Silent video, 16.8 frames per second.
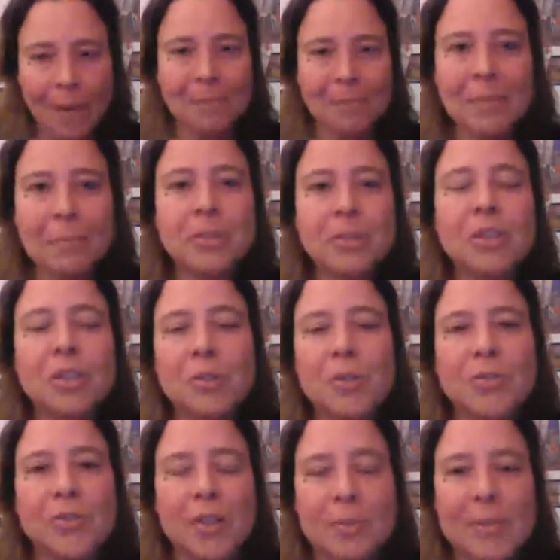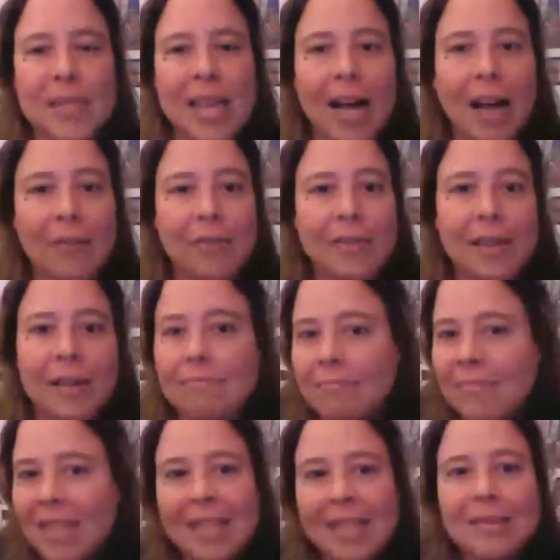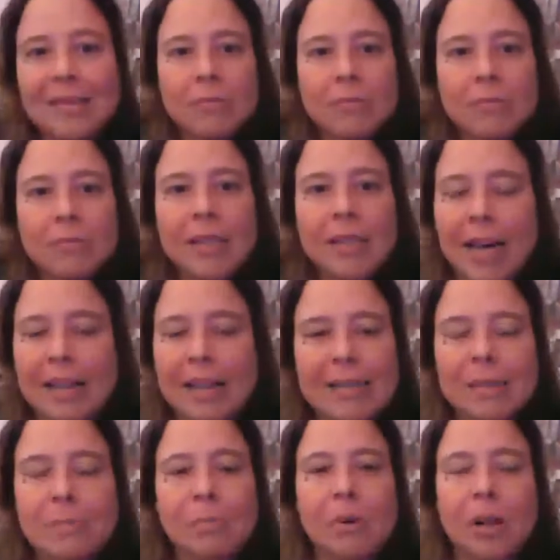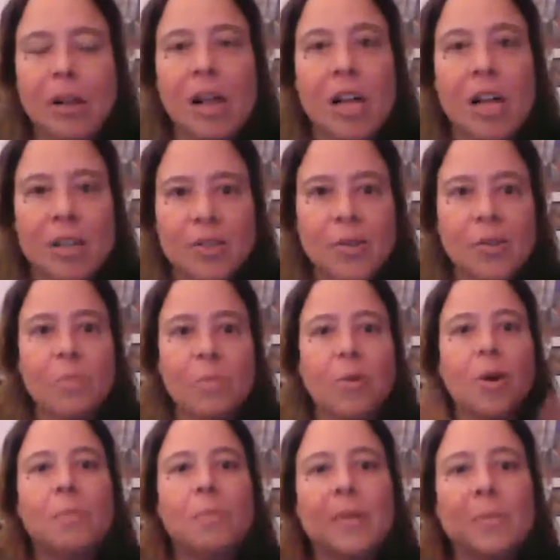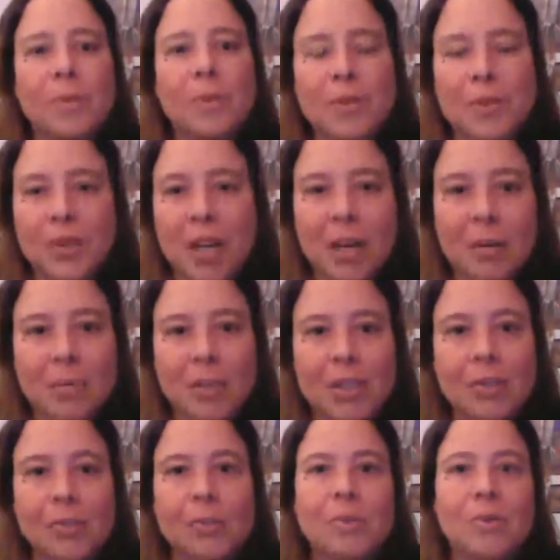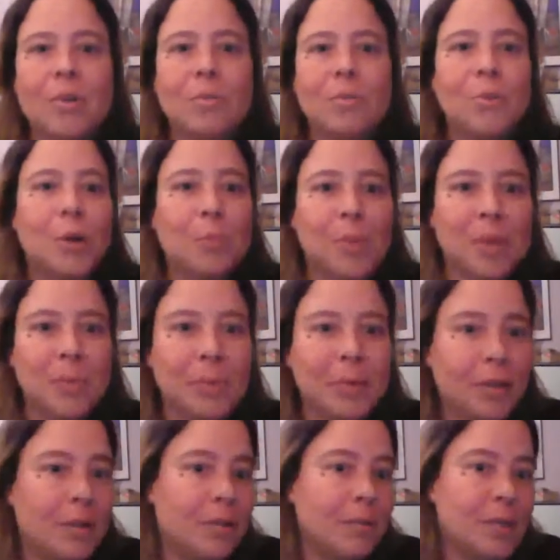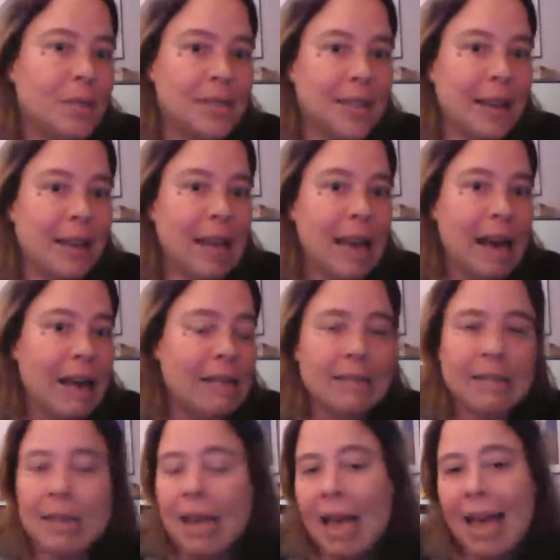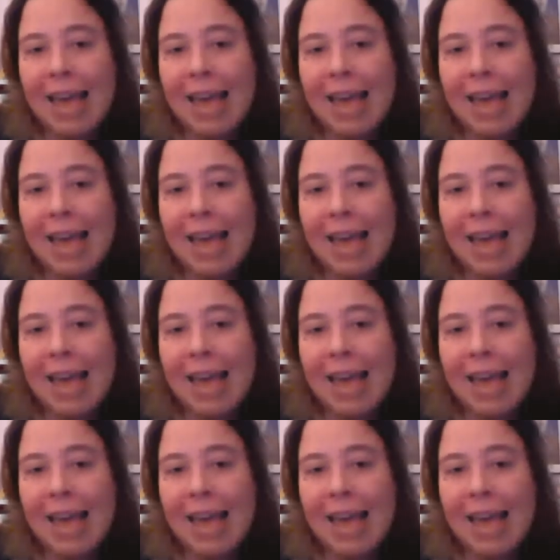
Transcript: people choose for themselves. That's really that simple. So the more people you come to, the more people will say yes.